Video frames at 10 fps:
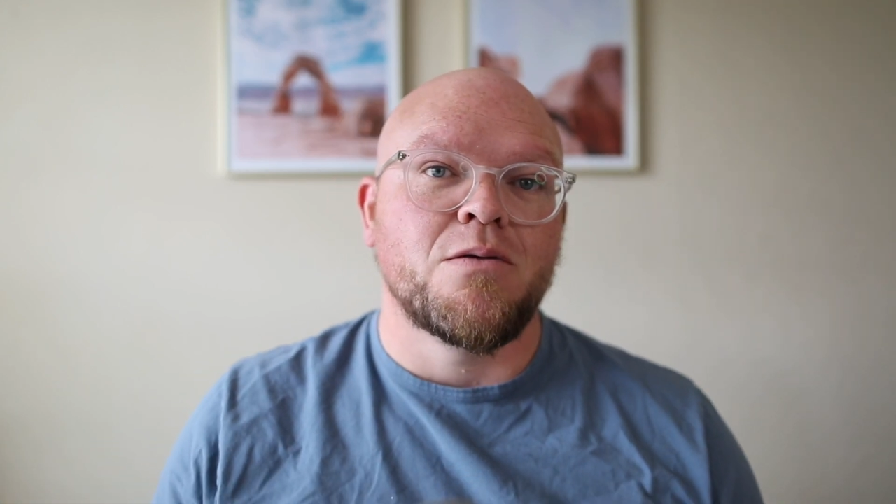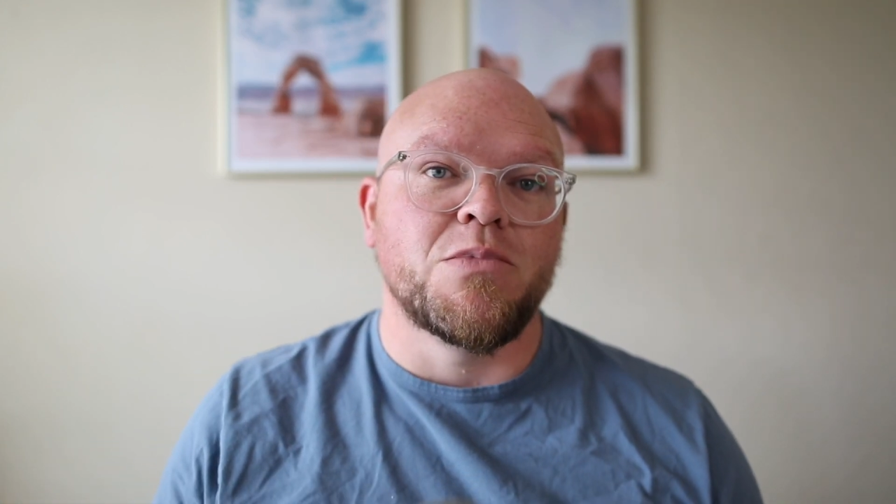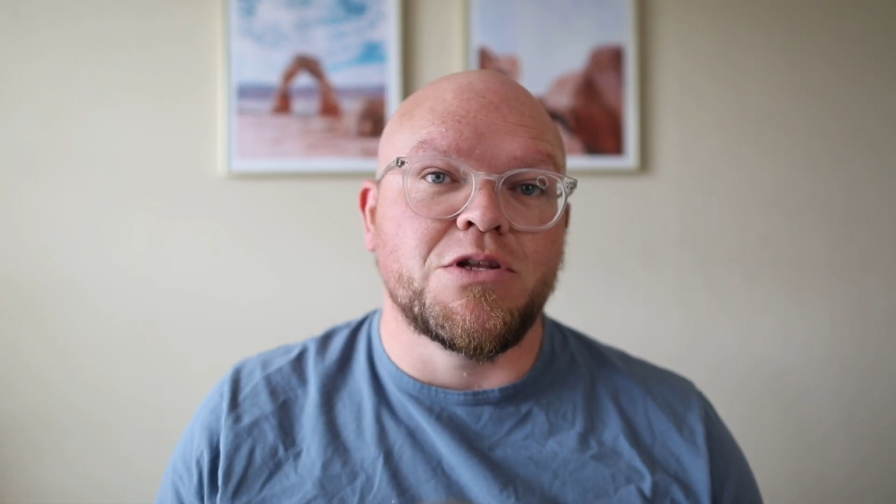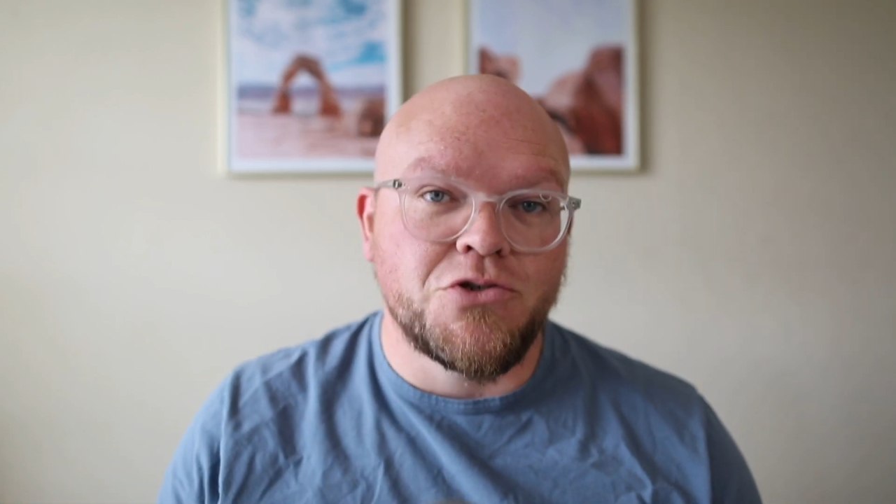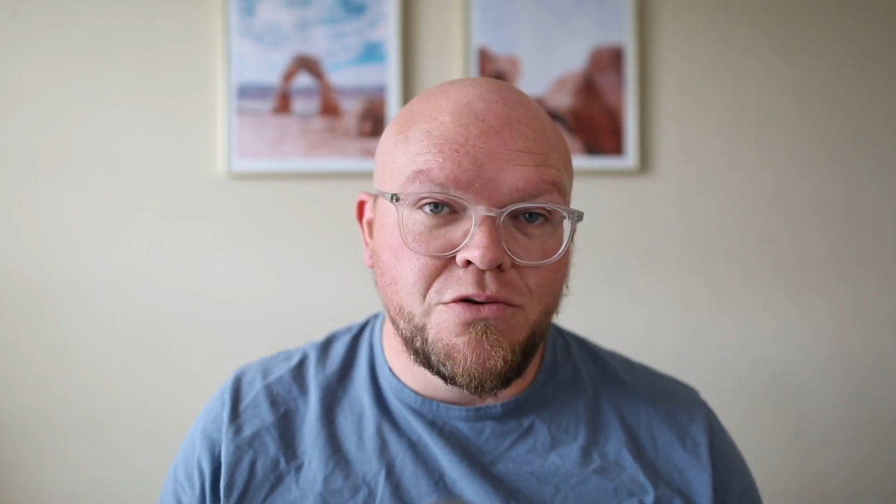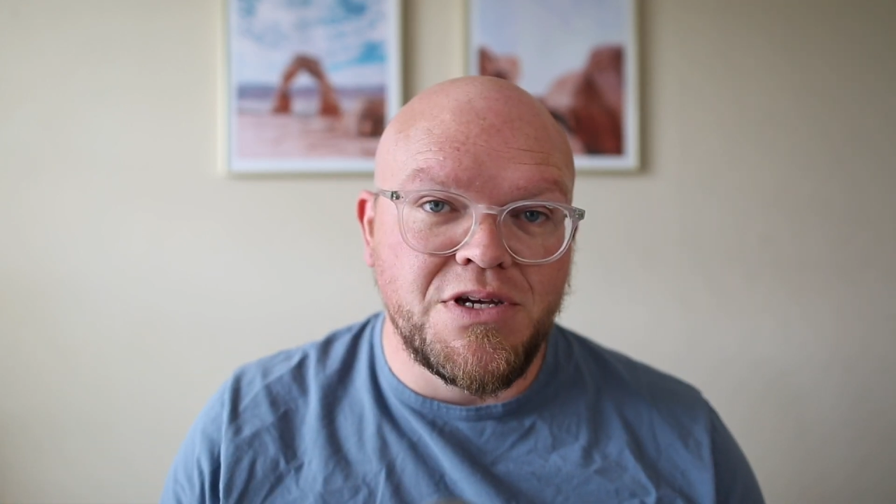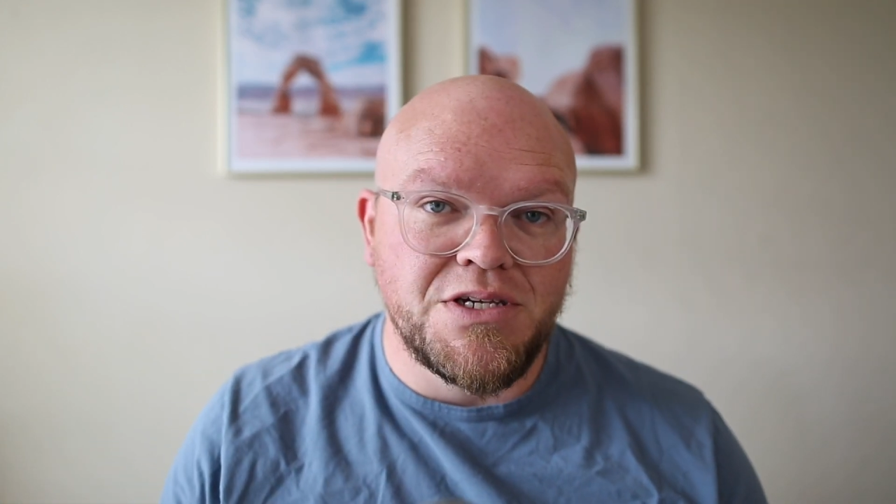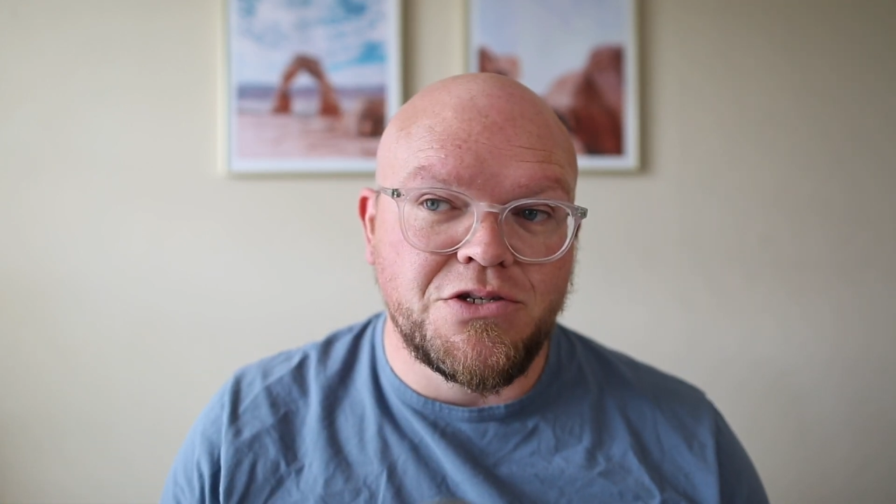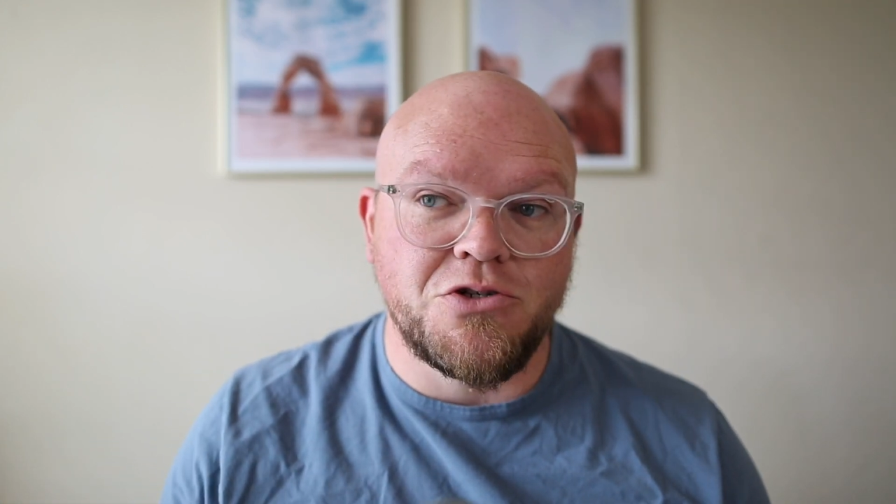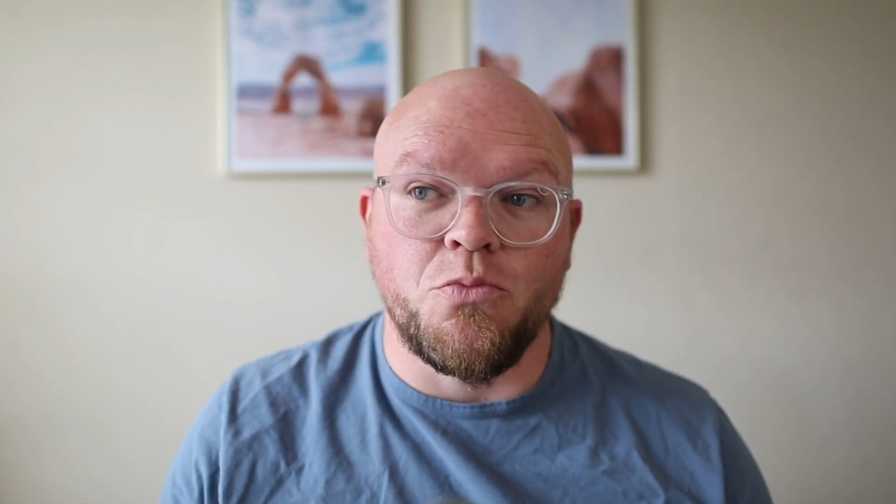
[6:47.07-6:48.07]
But the truth
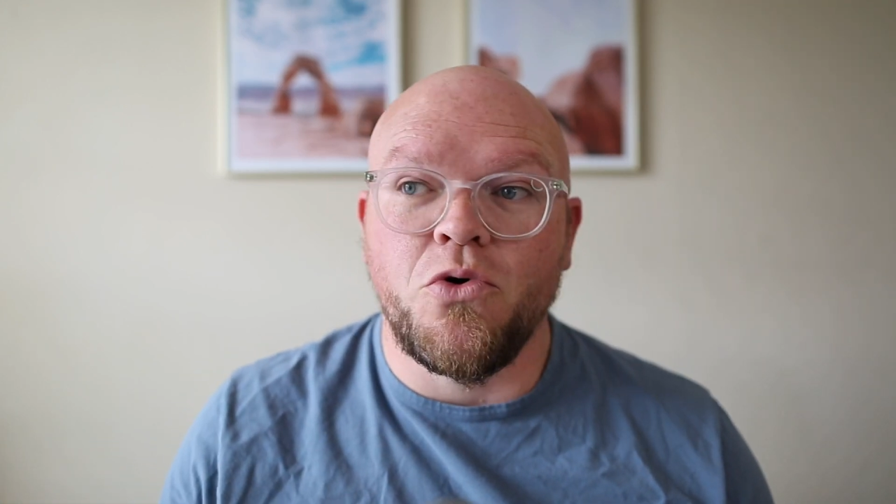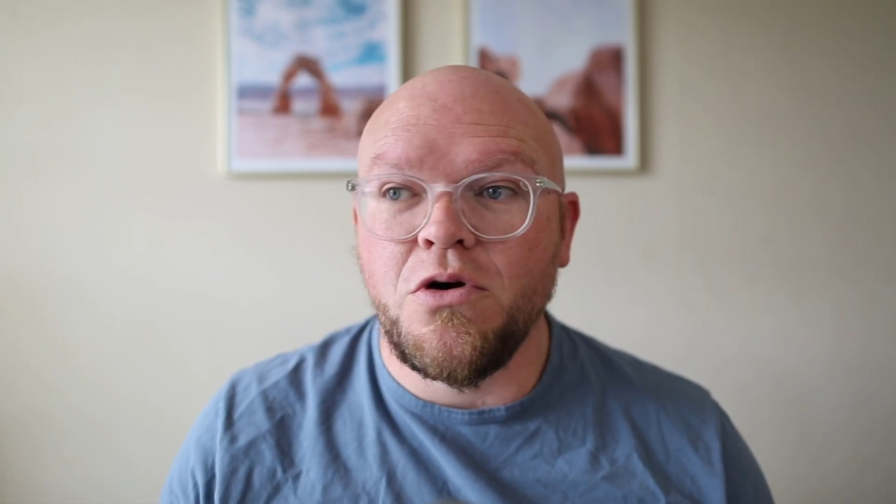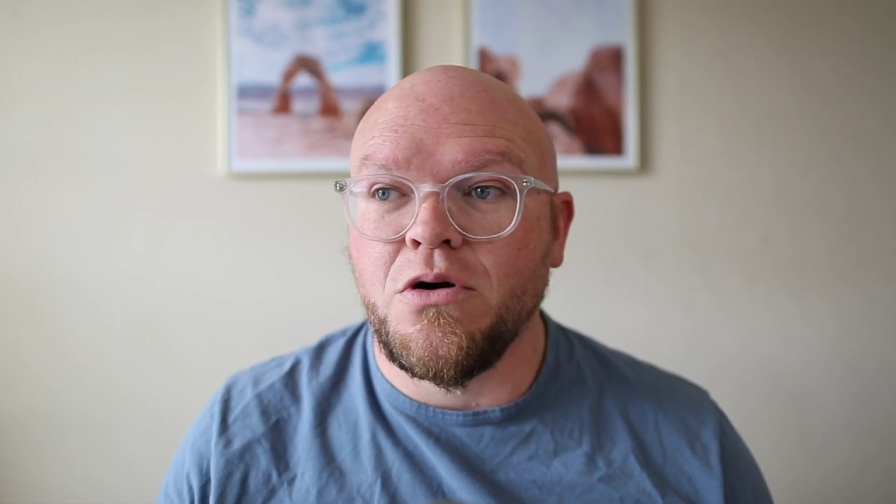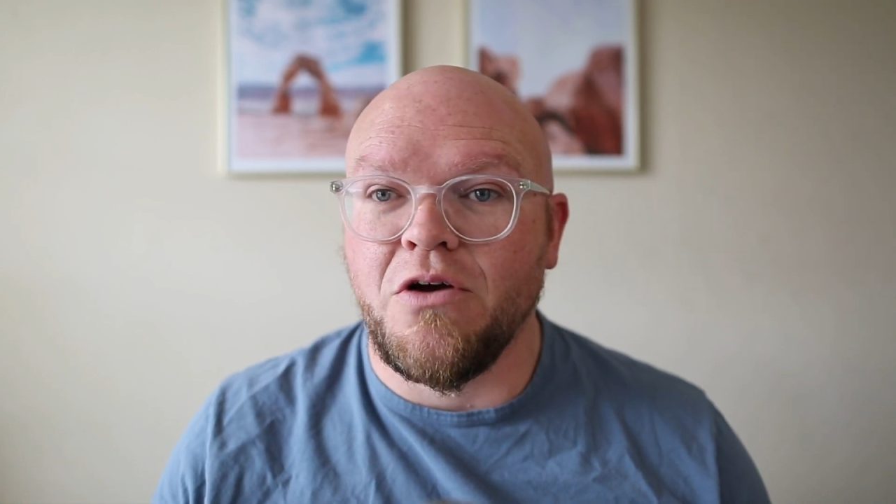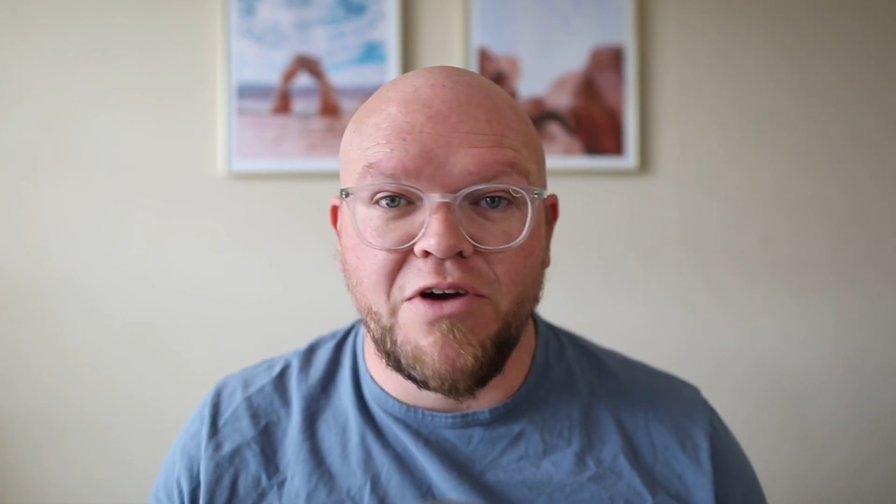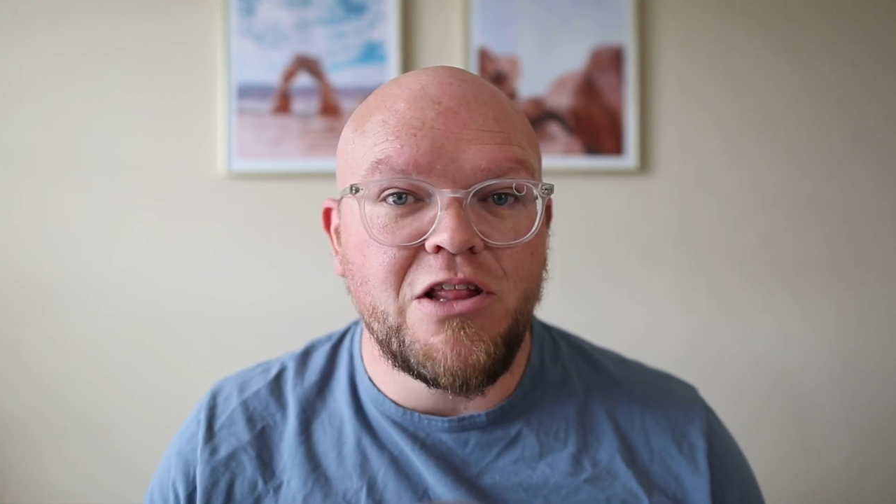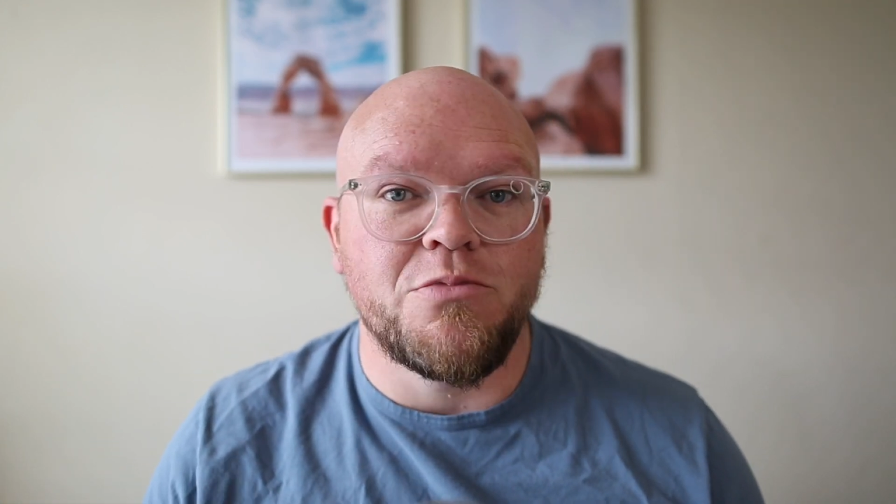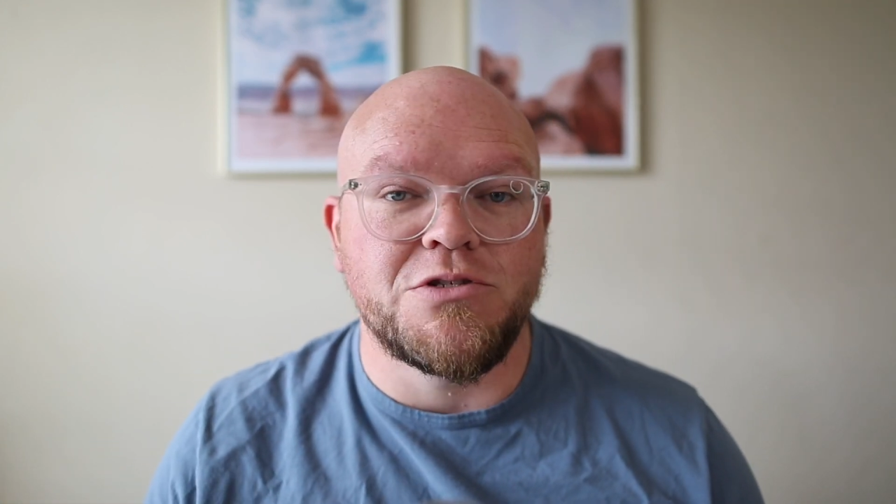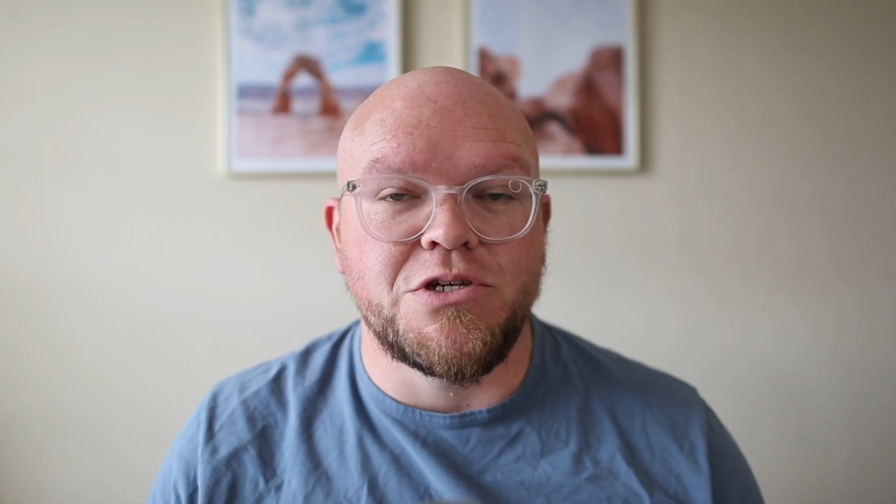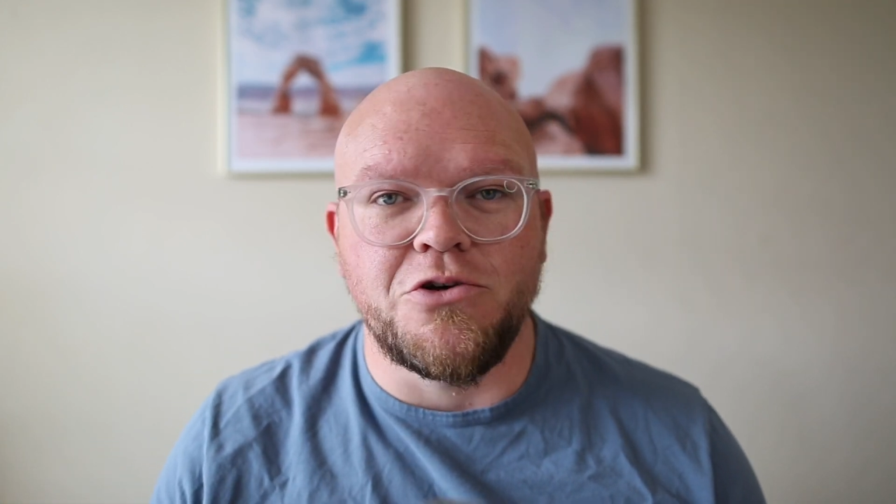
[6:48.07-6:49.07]
is there's more
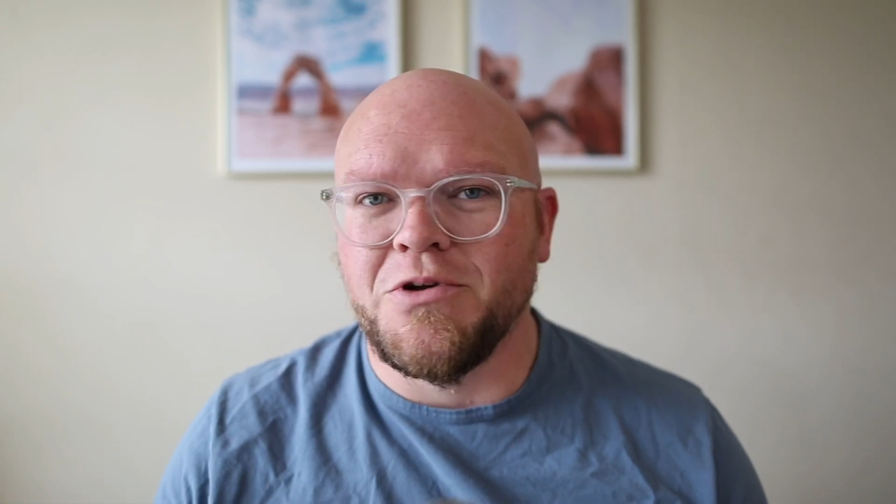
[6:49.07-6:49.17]
available to you,